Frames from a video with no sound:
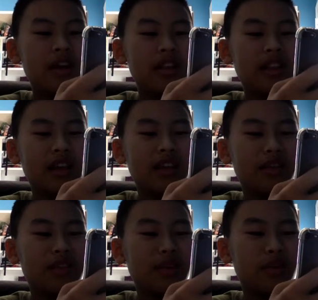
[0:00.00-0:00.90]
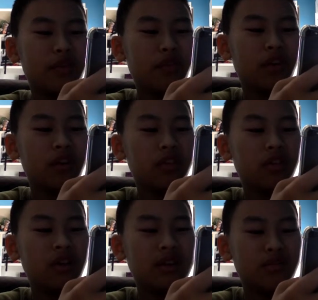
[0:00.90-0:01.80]
collectively referred to
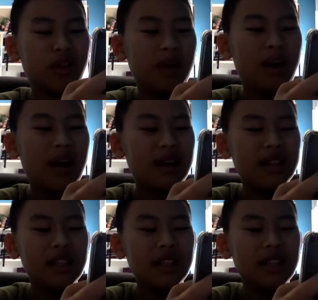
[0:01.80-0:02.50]
as Find My,